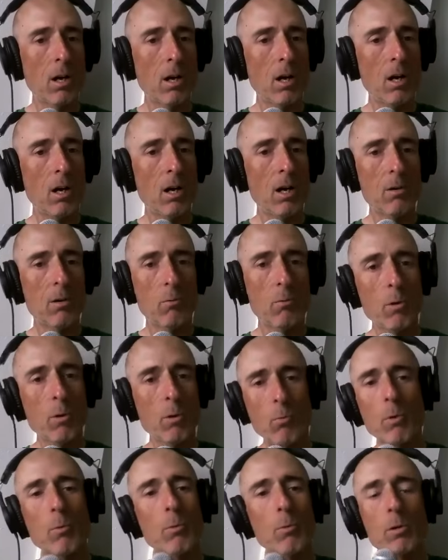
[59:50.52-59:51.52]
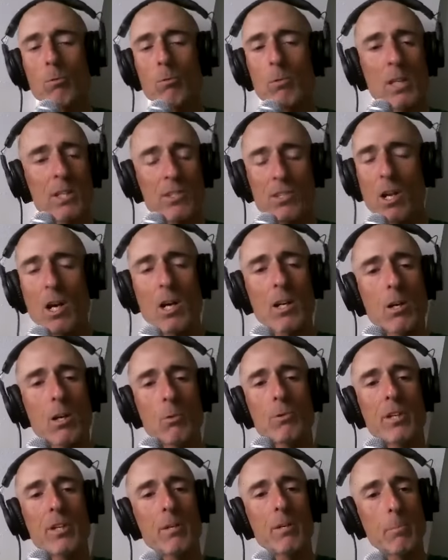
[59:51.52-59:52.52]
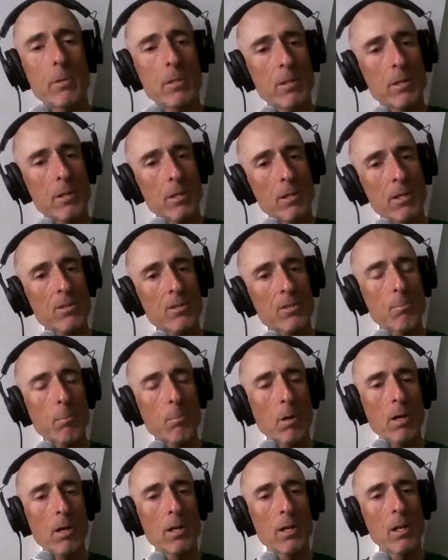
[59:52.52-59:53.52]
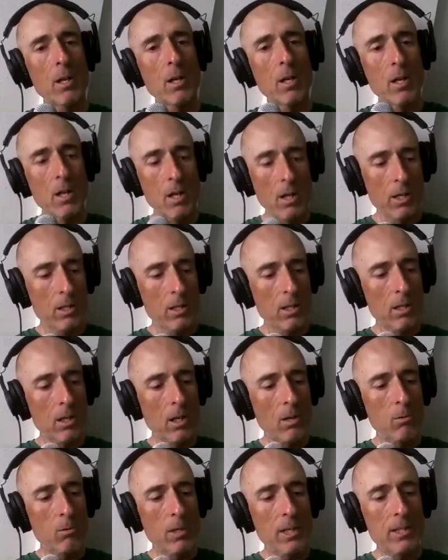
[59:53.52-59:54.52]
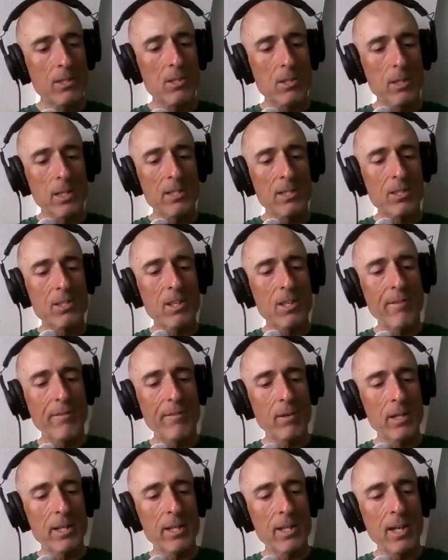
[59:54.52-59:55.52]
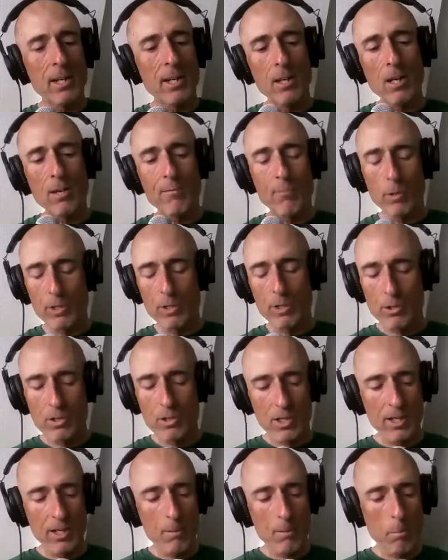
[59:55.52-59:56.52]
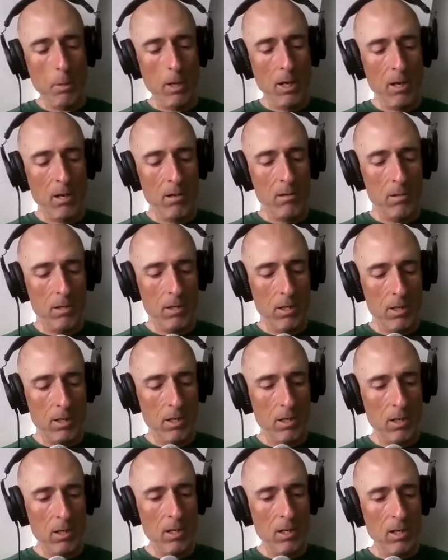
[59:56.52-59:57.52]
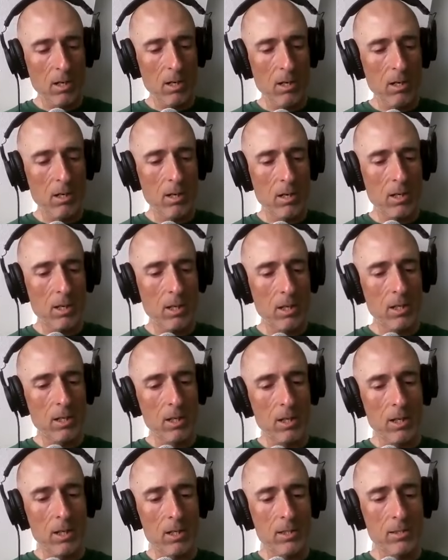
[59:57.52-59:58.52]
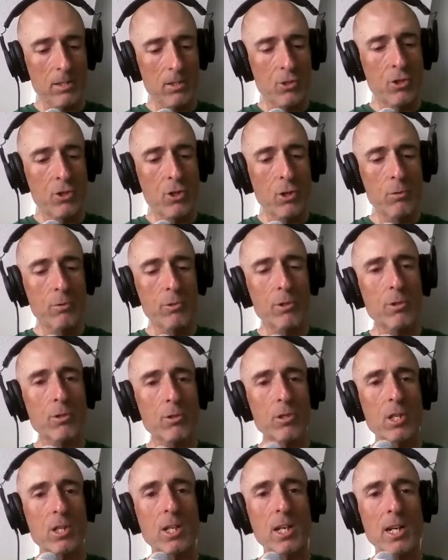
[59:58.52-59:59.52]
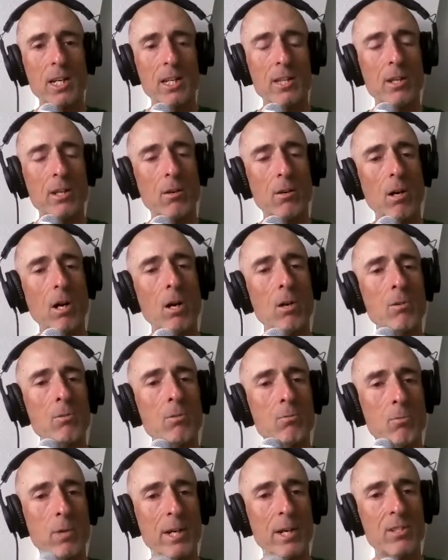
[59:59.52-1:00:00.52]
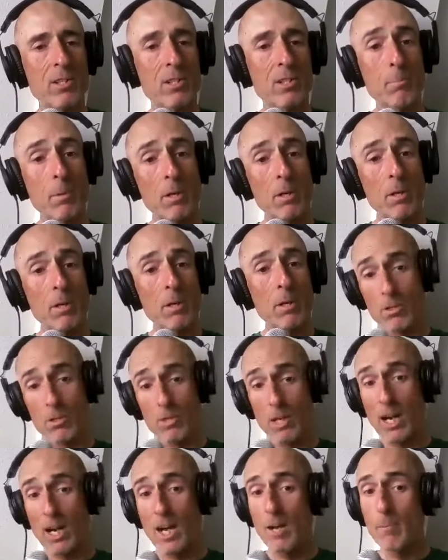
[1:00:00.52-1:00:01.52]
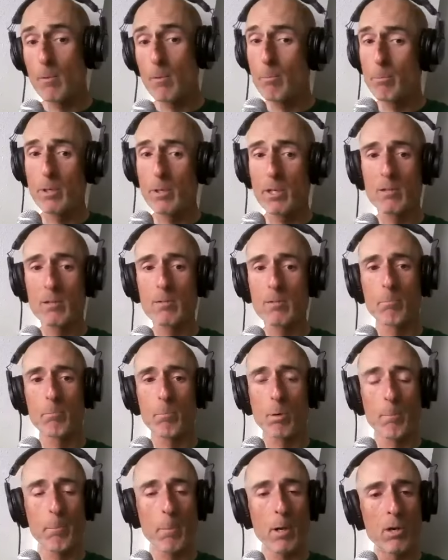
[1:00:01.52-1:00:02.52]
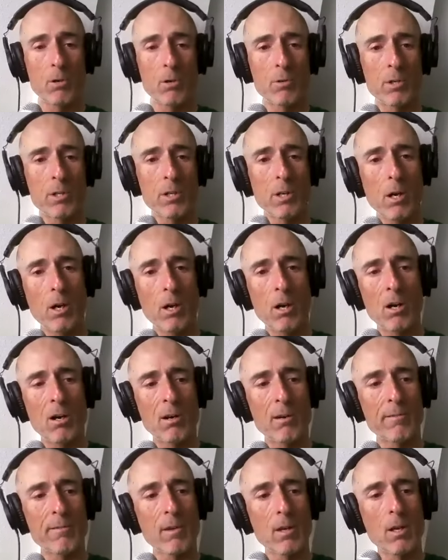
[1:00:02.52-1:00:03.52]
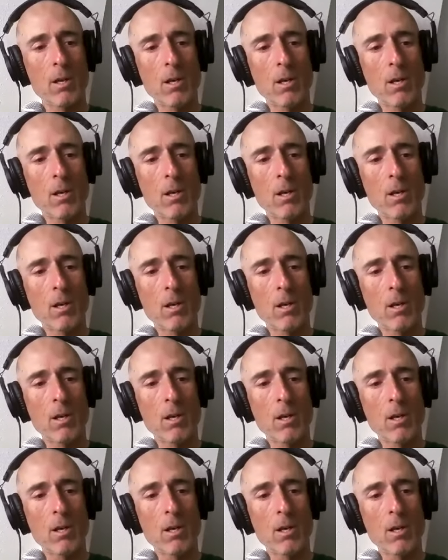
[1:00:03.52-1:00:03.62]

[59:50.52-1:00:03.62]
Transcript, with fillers: uh, we're let's not go deep into this, mm-hmm. but you know, let's let's definitely. I love what you said about uh, juniors getting their own race experience because I'm a big proponent of